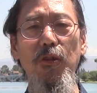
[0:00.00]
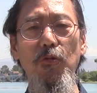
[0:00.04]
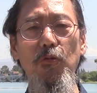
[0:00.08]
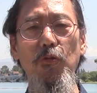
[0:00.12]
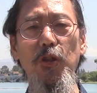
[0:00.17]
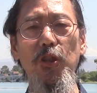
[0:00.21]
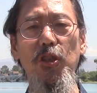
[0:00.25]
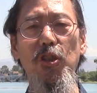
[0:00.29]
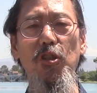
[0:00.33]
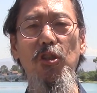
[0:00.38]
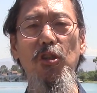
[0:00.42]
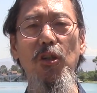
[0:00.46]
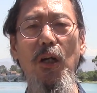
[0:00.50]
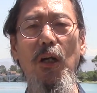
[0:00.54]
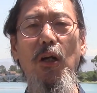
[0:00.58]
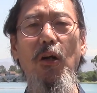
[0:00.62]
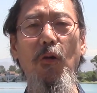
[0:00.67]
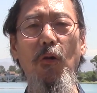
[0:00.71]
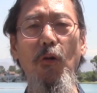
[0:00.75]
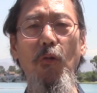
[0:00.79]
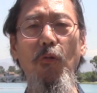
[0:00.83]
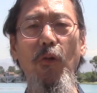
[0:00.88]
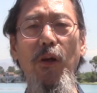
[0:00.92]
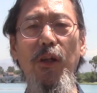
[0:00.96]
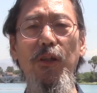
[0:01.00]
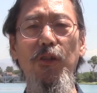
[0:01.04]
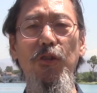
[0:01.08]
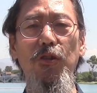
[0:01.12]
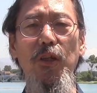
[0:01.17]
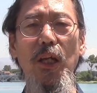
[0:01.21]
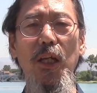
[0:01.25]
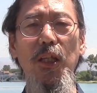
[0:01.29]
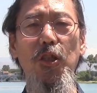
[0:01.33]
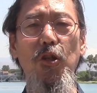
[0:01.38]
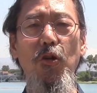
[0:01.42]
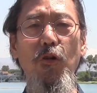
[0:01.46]
which are already
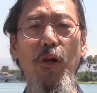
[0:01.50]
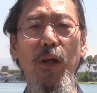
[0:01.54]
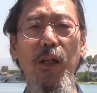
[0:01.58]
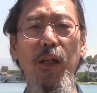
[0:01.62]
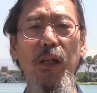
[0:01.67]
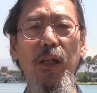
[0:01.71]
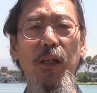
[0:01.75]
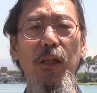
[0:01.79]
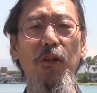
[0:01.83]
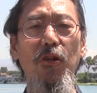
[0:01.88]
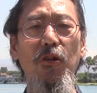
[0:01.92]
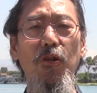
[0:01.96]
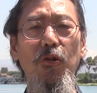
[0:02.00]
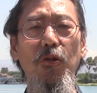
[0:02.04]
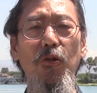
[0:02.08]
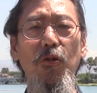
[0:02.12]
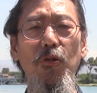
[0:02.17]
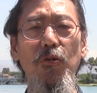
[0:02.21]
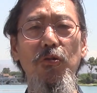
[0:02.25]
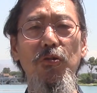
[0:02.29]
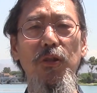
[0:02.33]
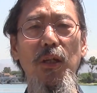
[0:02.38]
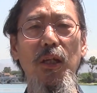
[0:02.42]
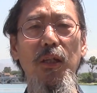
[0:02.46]
saturated in news